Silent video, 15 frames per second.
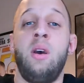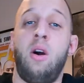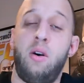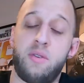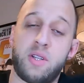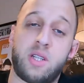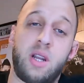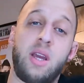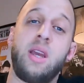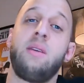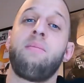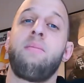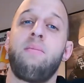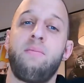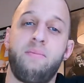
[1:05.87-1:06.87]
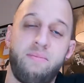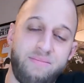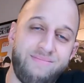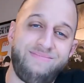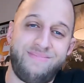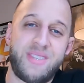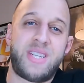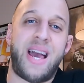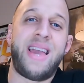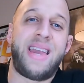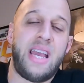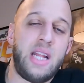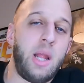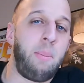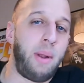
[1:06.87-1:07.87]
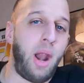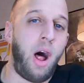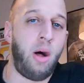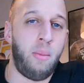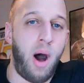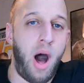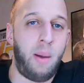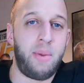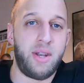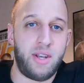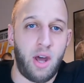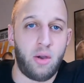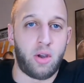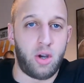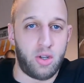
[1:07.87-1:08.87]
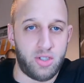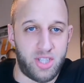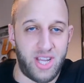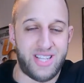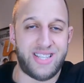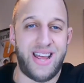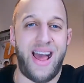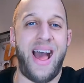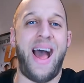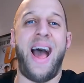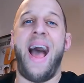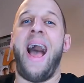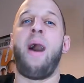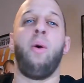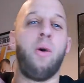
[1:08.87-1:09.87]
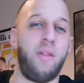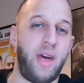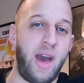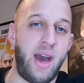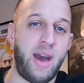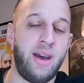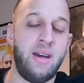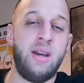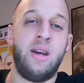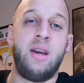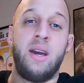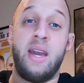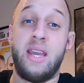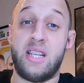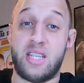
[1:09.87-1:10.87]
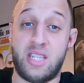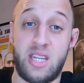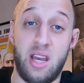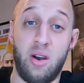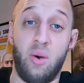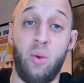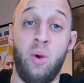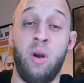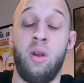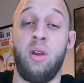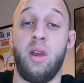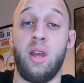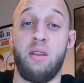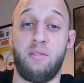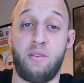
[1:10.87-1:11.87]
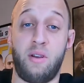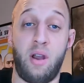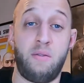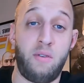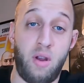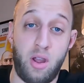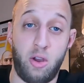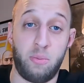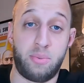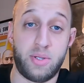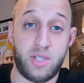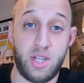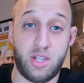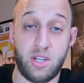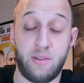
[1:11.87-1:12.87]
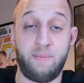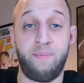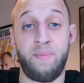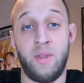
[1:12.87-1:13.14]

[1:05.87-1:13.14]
Obviously, taking the Bilal Muhammad no contest out of there, he's still in a very, very good position.